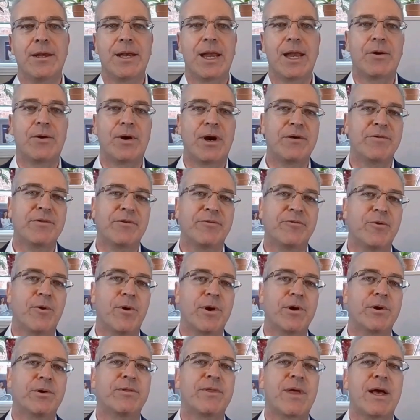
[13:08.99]
Now, of the
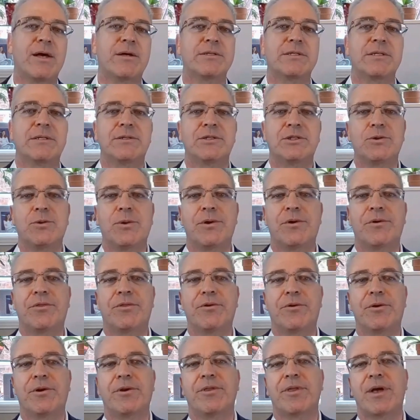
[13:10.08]
400,000,
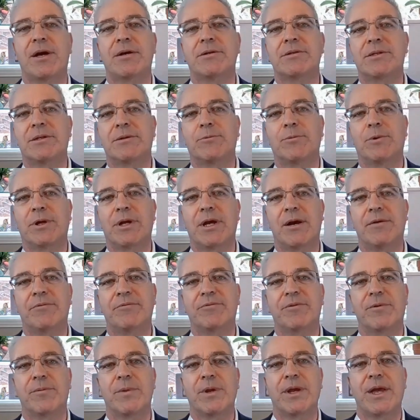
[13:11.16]
230,000 will
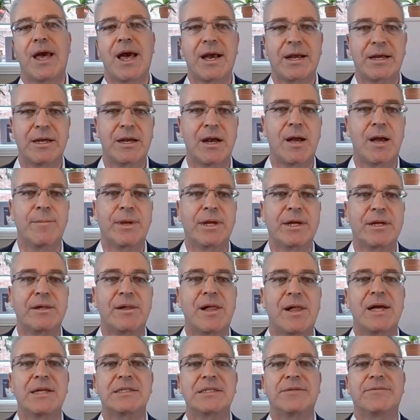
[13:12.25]
come from the economic
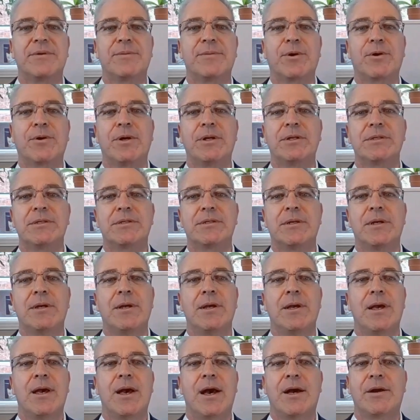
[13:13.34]
class of immigrants,
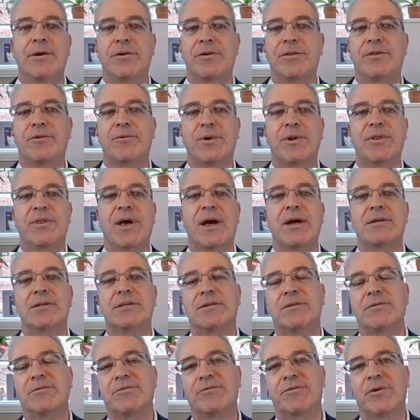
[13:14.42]

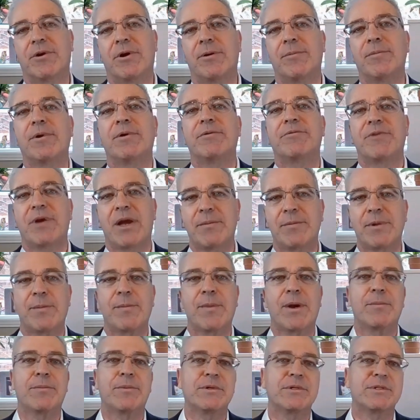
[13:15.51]
103,000 from family
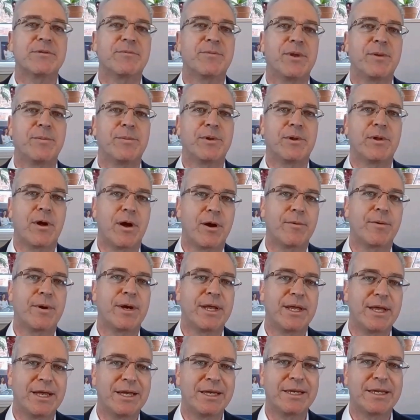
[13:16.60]
members of people
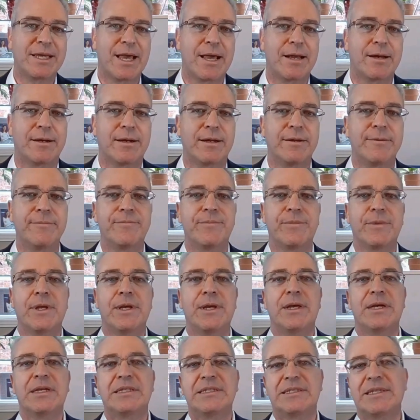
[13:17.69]
already in Canada,
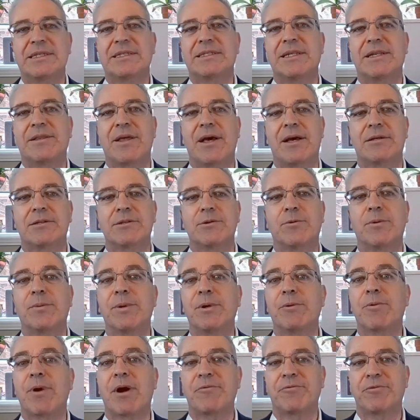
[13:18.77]
60,000 will
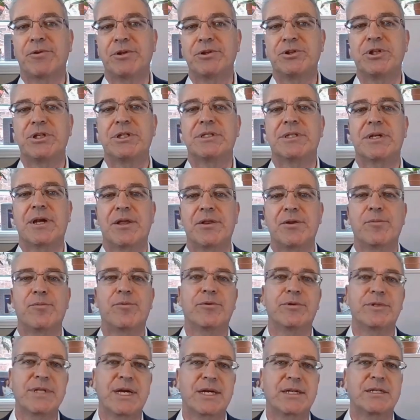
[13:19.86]
be refugees and other
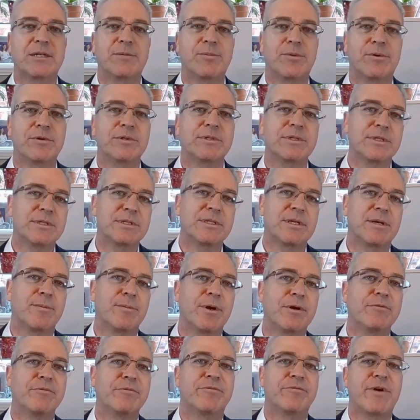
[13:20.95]
protected persons, and
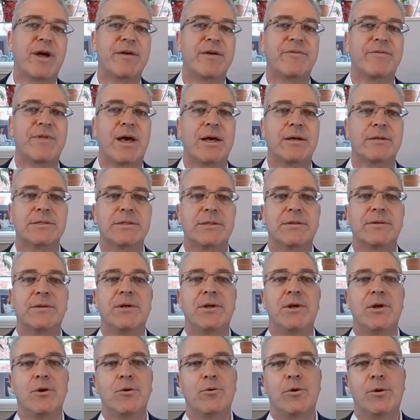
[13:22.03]
about 5,000
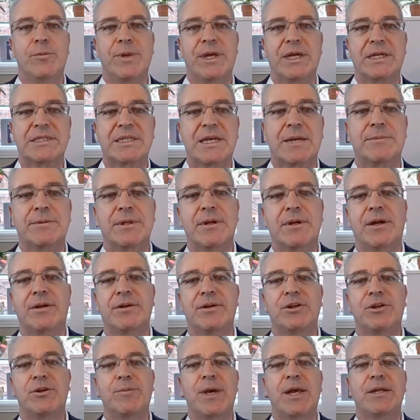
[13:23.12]
will be accepted
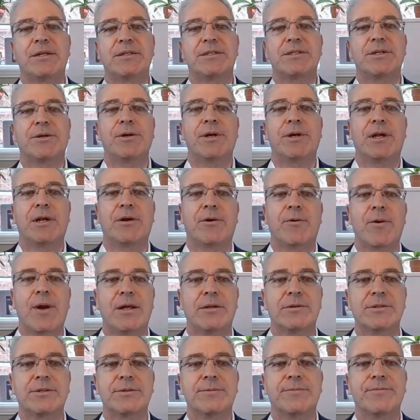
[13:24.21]
on humanitarian
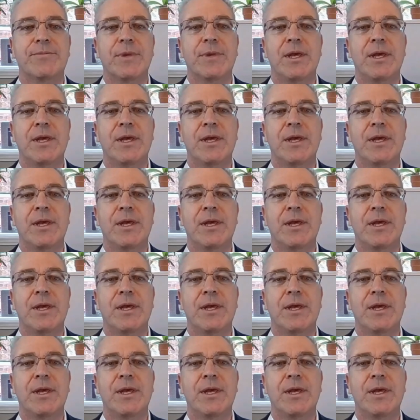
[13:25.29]
grounds.